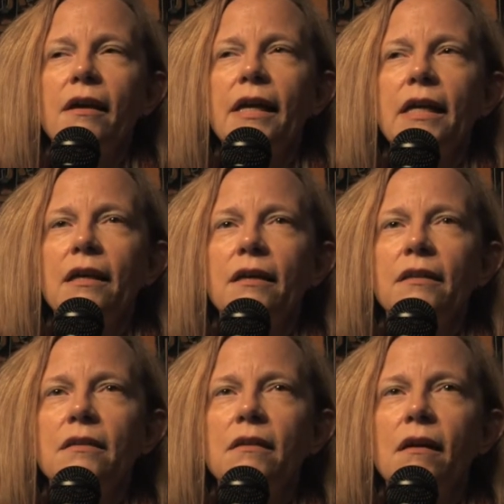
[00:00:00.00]

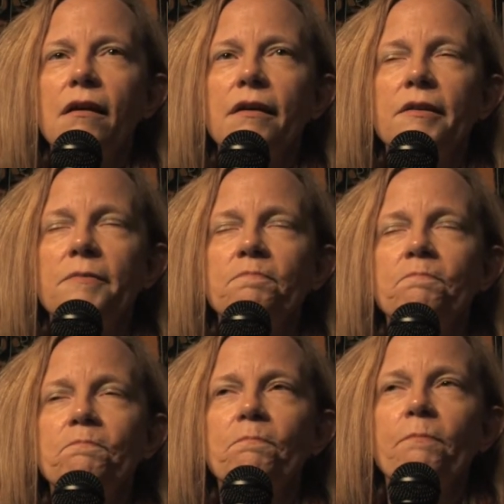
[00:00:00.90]
And um,
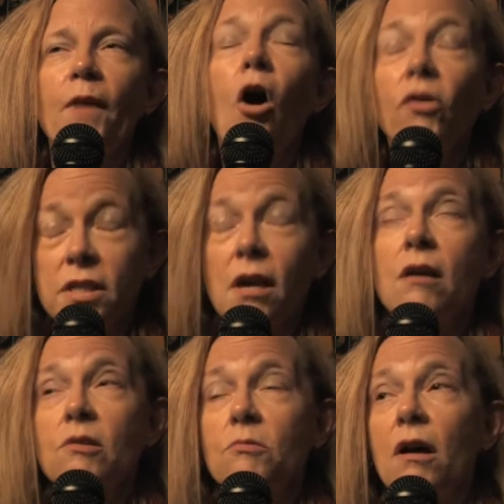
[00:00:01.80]

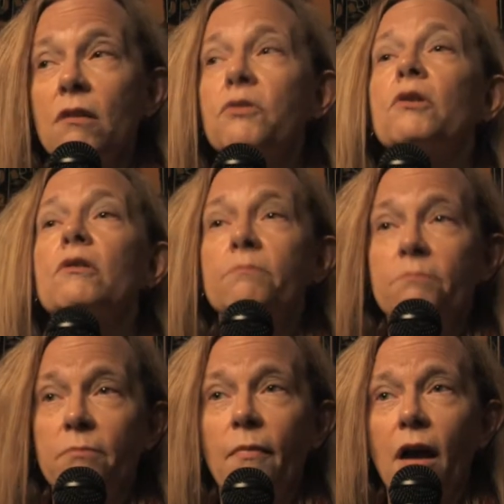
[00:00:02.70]
also other
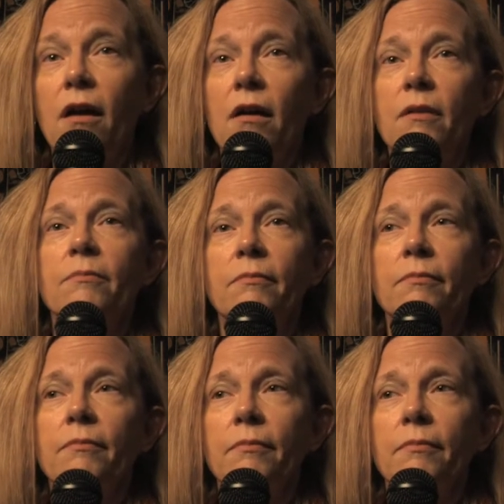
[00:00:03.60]
um,